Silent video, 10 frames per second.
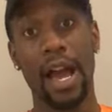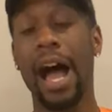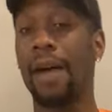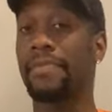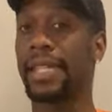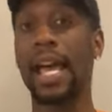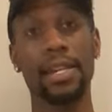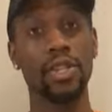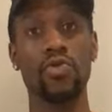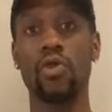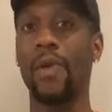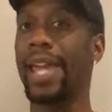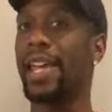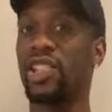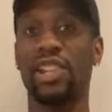I'm telling you, the way
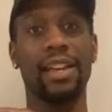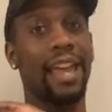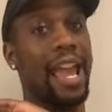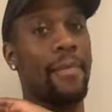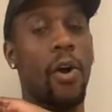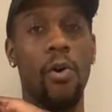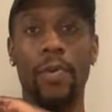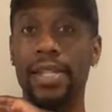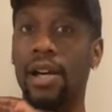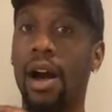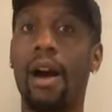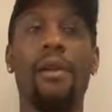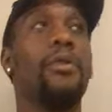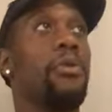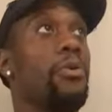that shit came on was
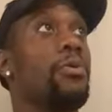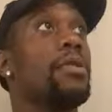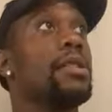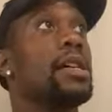cold.